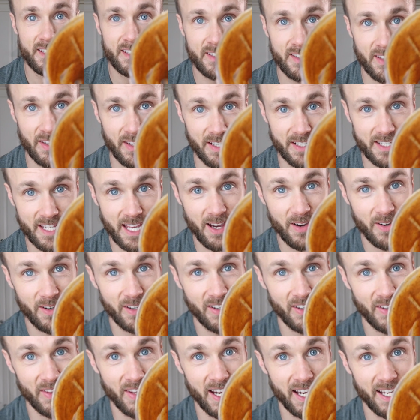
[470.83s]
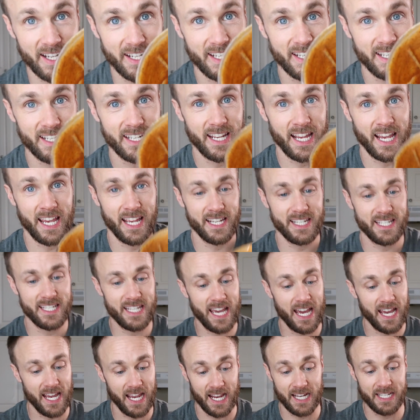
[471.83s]
So there's that one all done, and
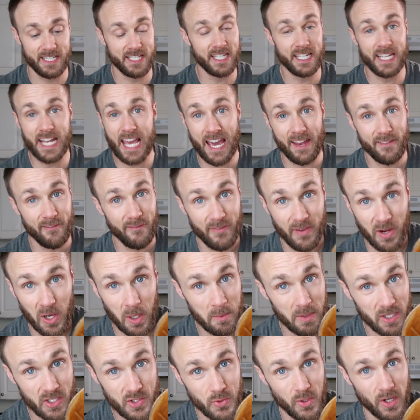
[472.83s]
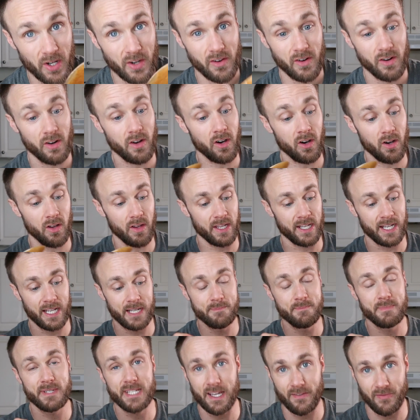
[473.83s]
yeah, I didn't add very much water at all, and
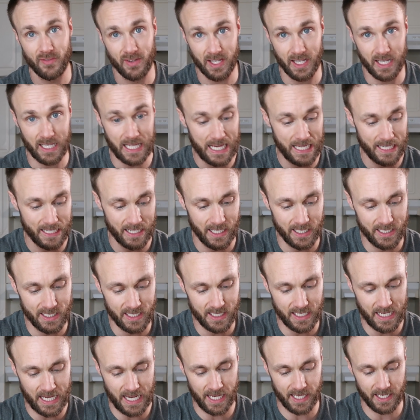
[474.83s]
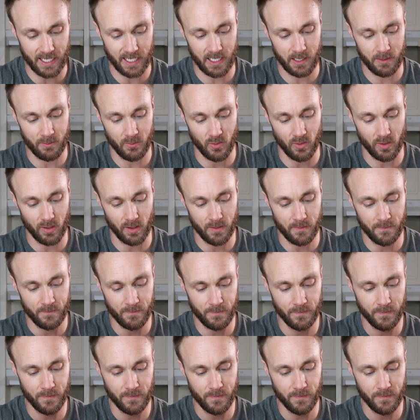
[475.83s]
I'm definitely glad I didn't add any more.